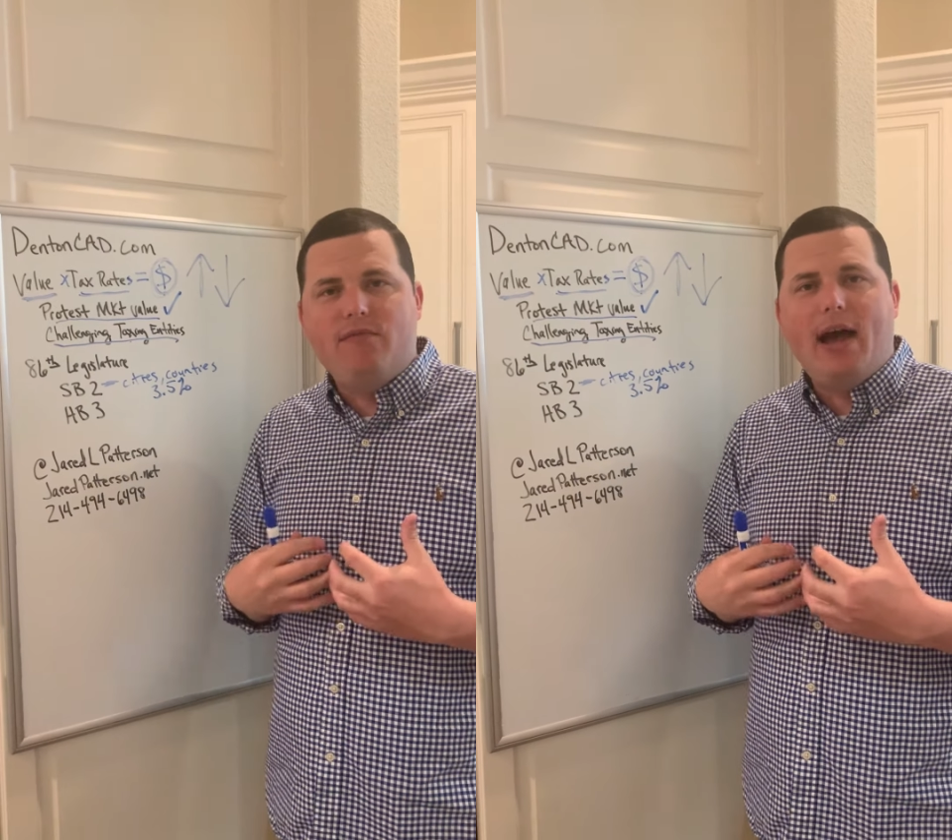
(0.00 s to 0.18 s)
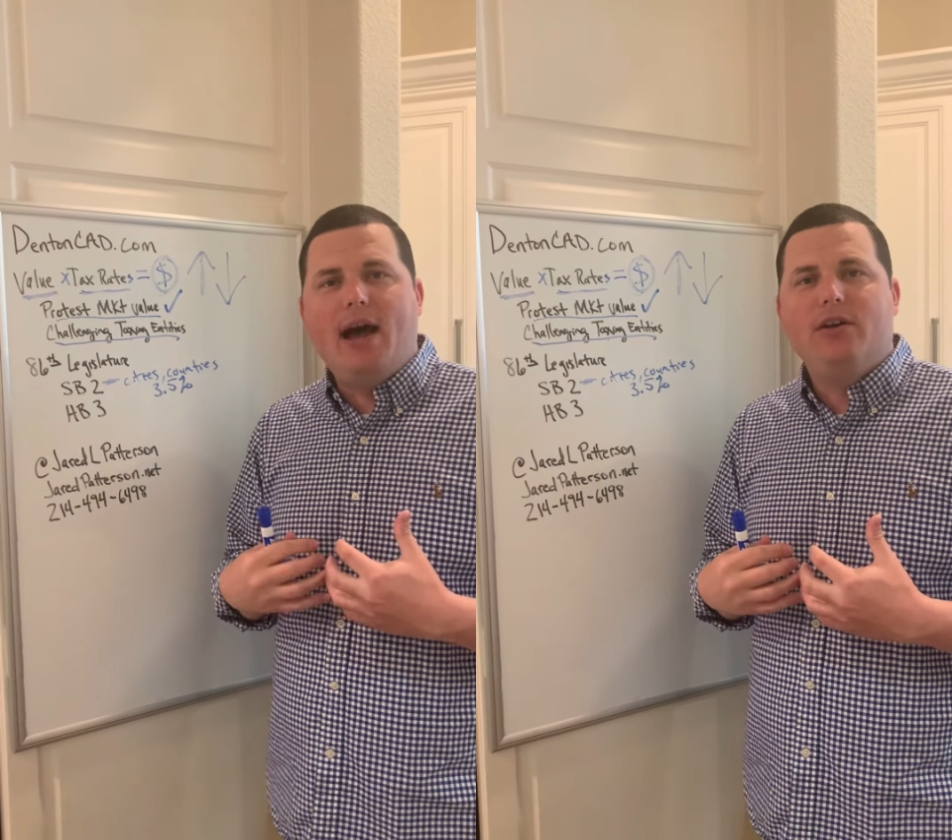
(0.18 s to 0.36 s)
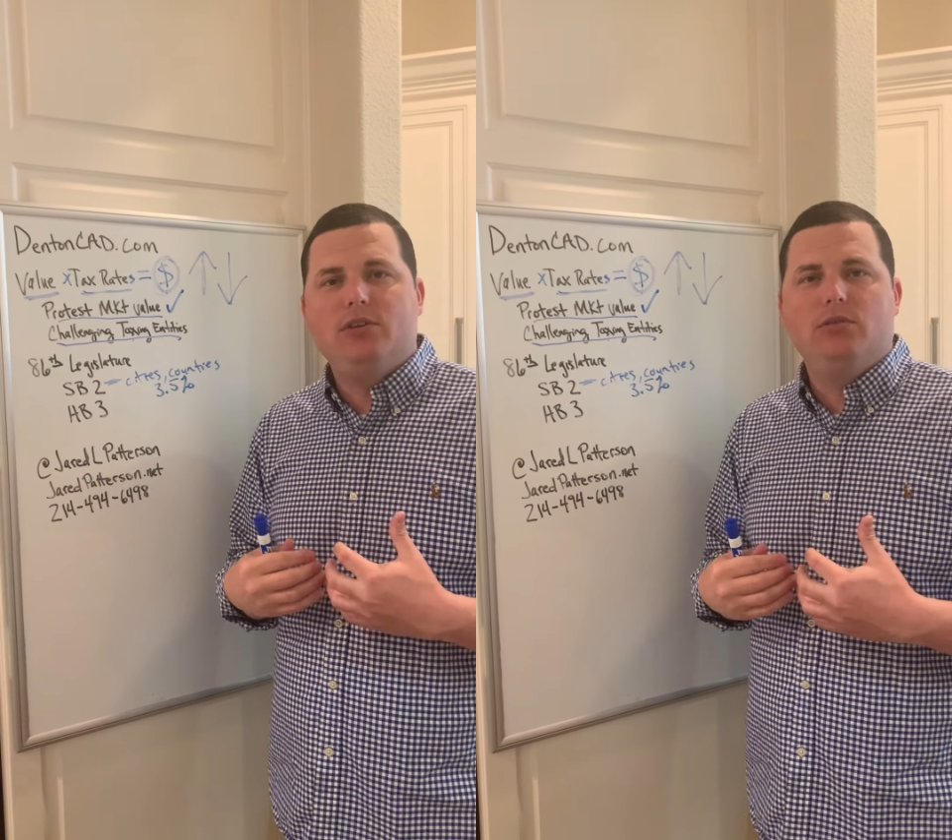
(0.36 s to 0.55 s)

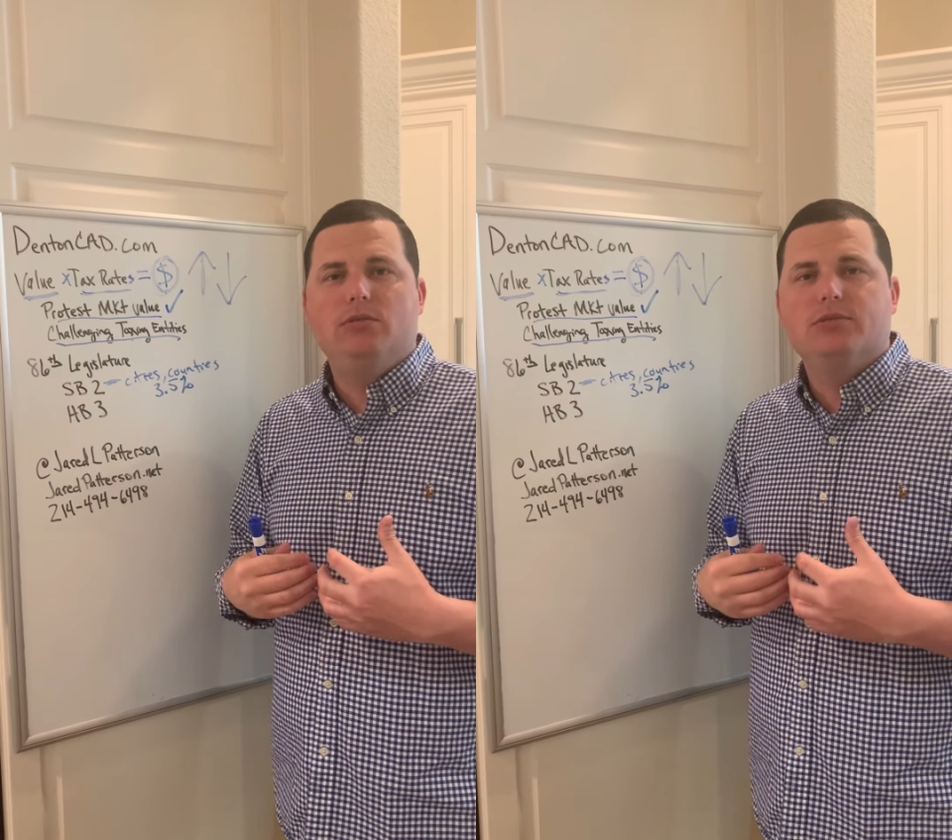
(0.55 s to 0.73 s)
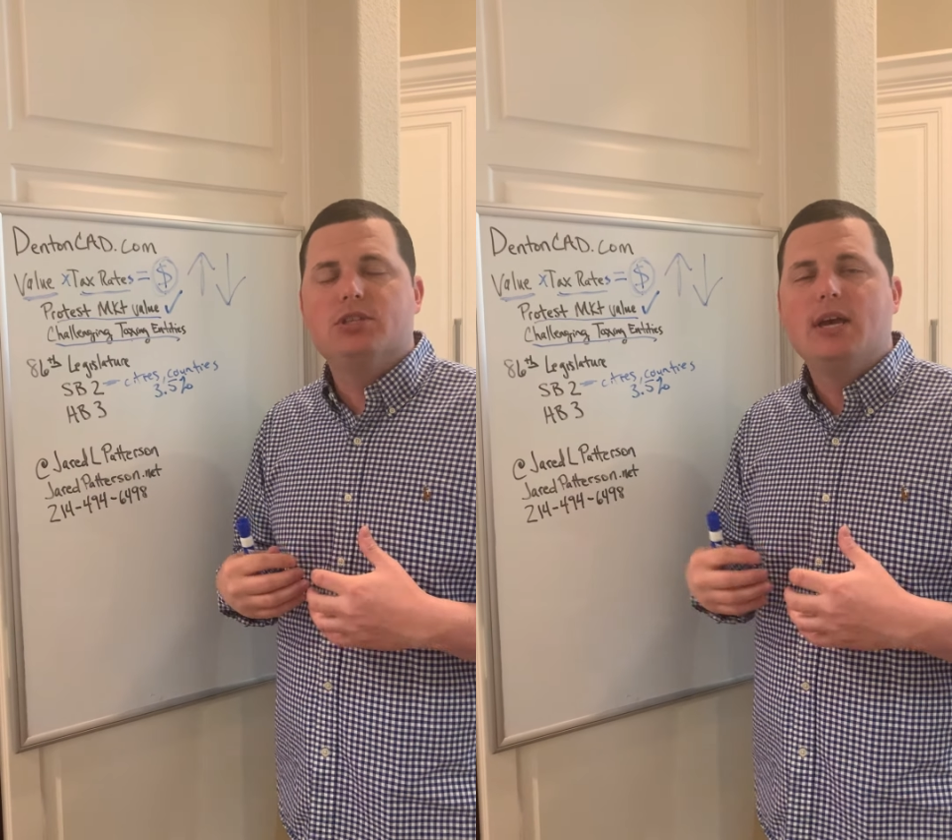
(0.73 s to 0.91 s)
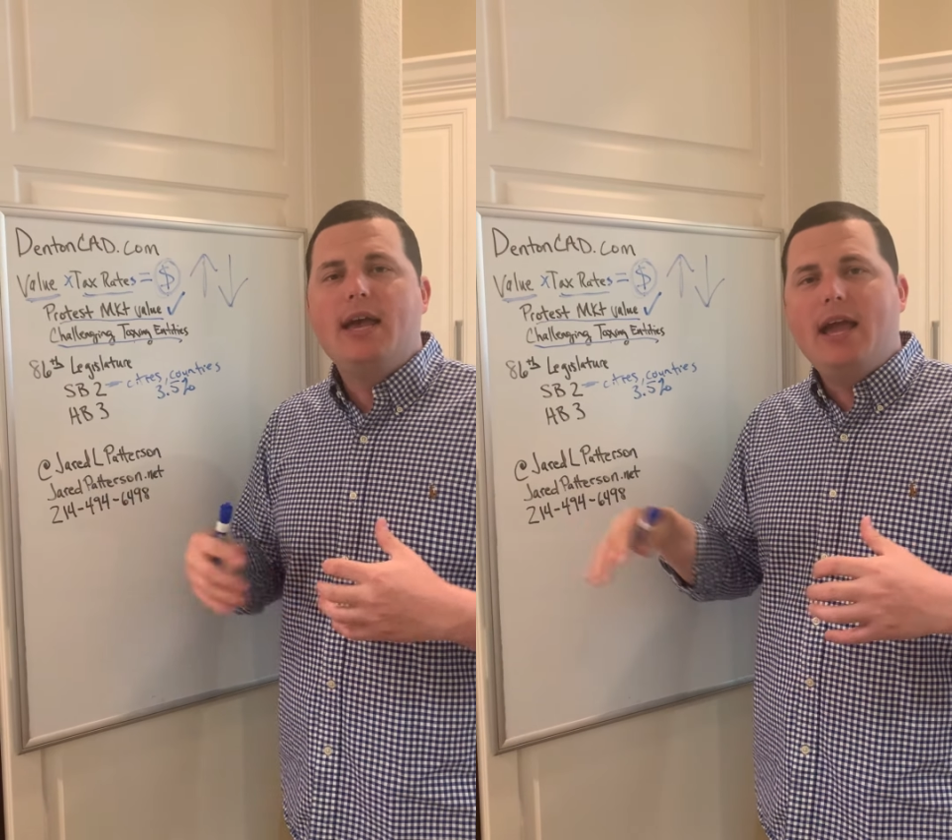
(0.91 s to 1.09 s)

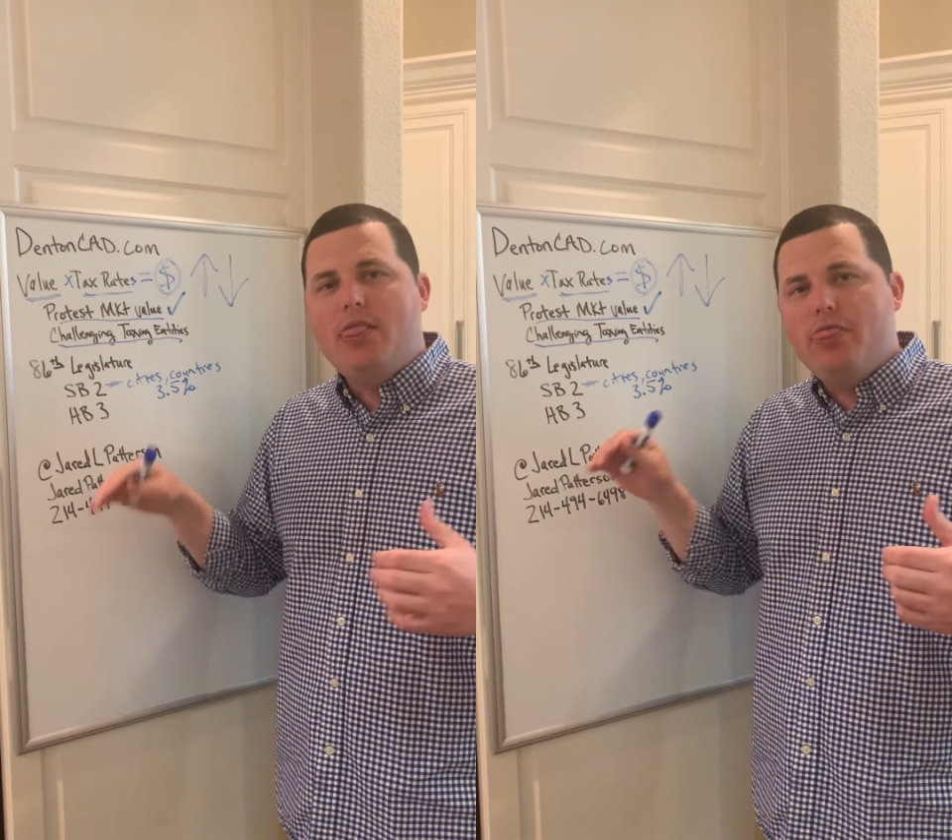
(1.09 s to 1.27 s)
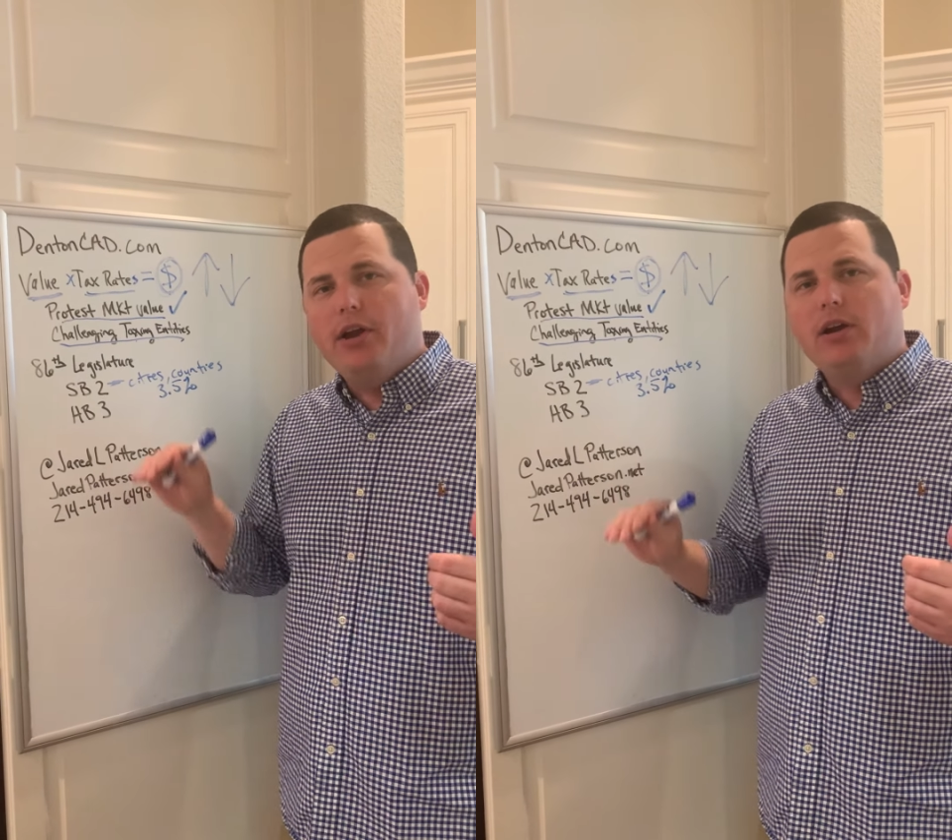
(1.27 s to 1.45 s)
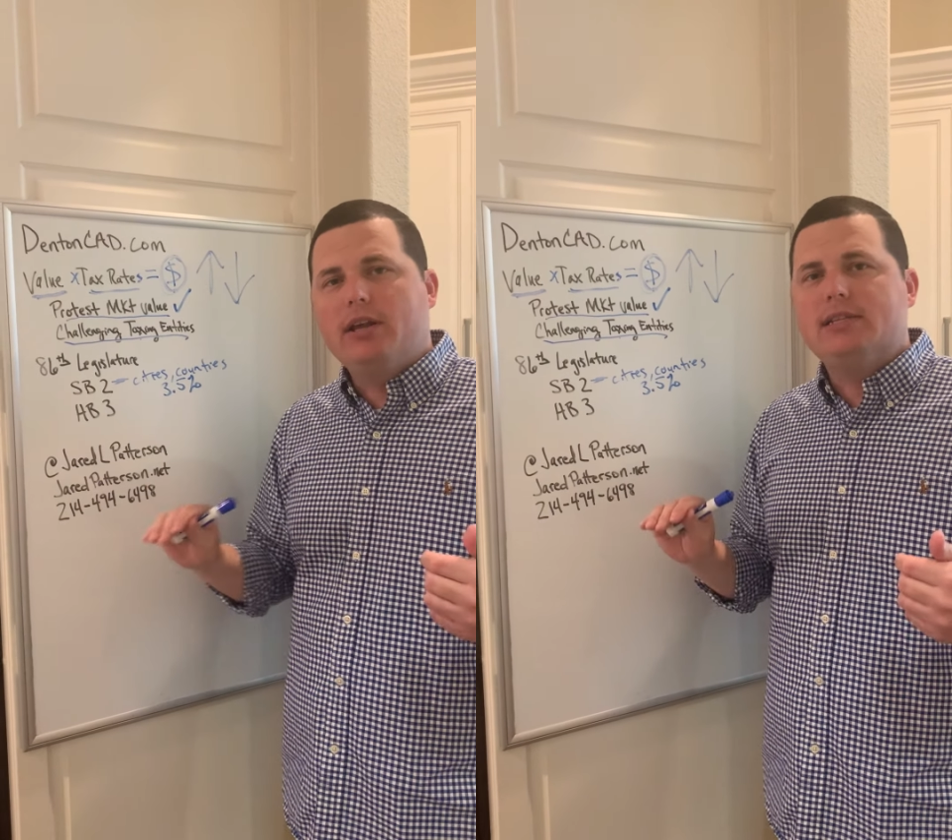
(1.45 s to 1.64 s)
values and
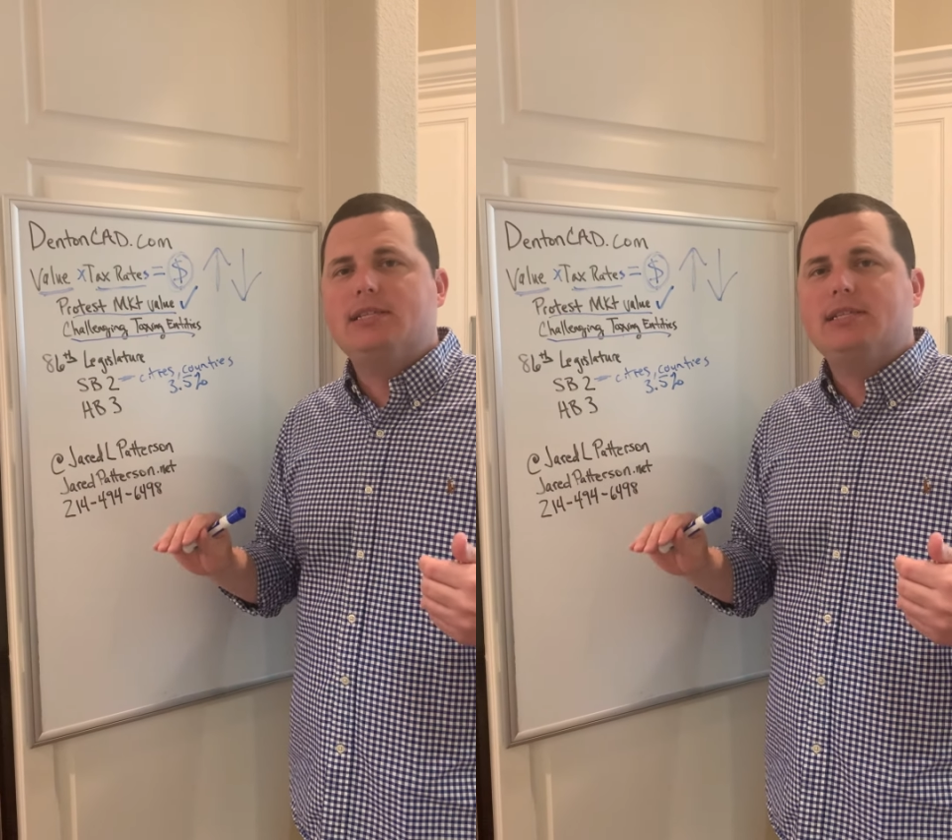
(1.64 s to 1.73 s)
they're going to